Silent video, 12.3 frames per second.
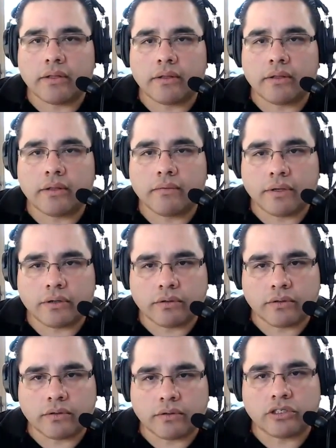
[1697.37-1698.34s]

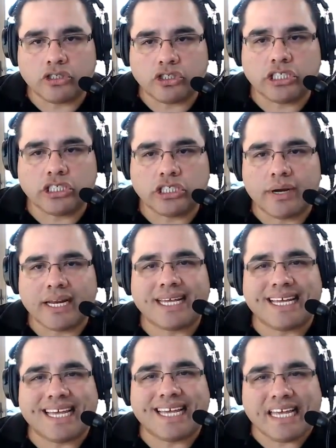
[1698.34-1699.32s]
they're
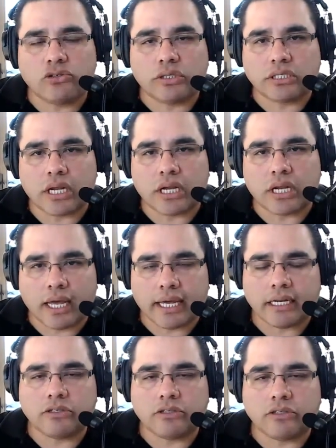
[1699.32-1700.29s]
generating interest
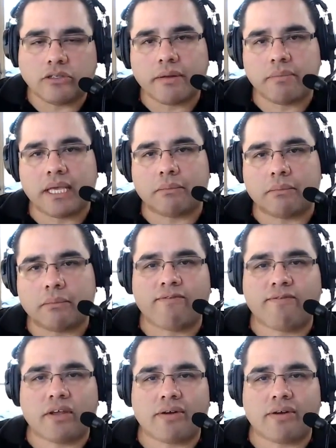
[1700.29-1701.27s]
online and trying to be able to
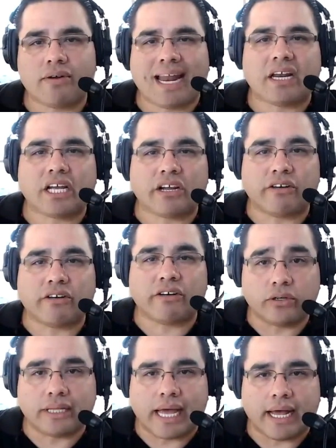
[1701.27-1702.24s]
figure out how to
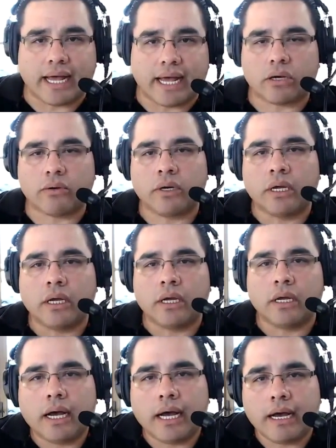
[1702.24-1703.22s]
convert that. So
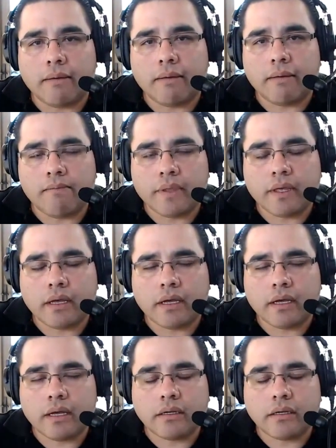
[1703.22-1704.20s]
um,
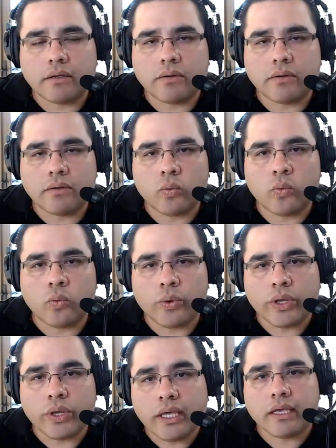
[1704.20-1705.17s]
uh,
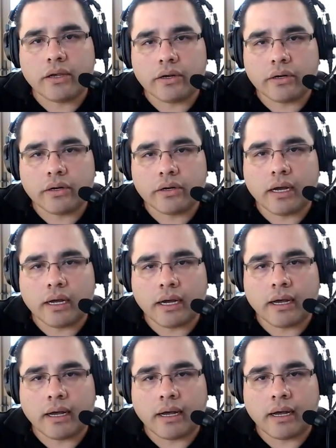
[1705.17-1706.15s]
we here,
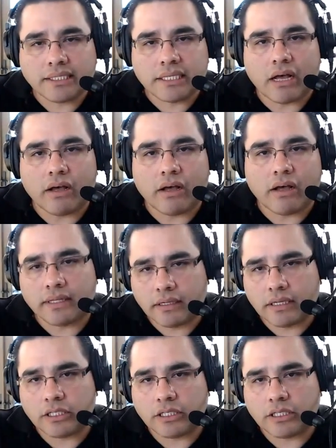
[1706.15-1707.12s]
myself
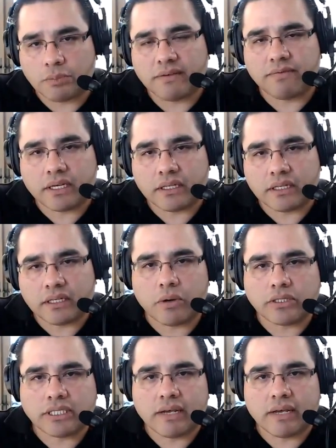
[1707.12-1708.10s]
and specifically
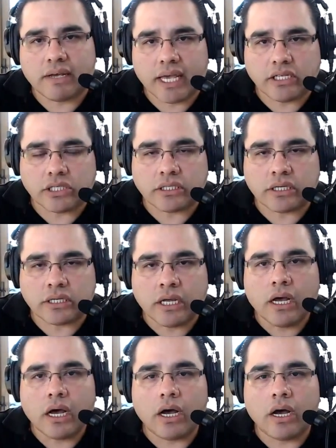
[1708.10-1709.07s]
Smart Savvy Agent,
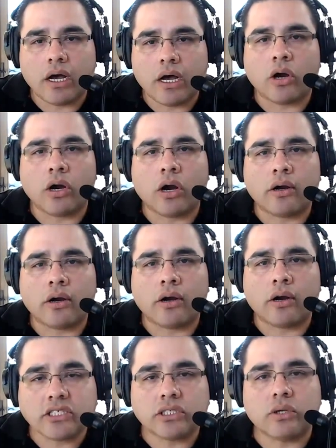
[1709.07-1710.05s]
are
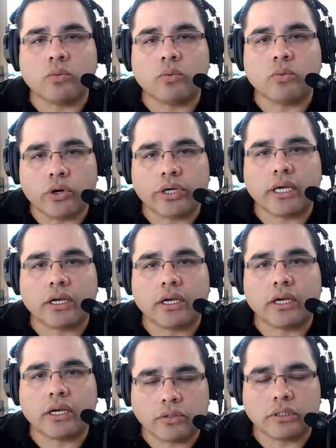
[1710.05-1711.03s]
actually working
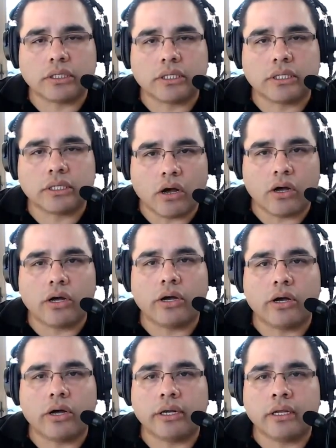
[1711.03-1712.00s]
currently
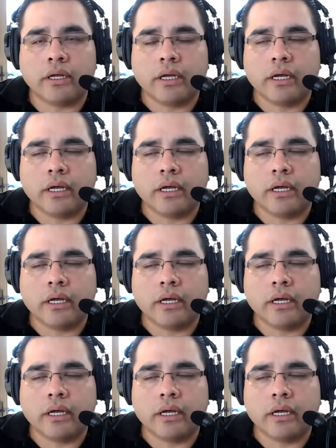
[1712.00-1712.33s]
on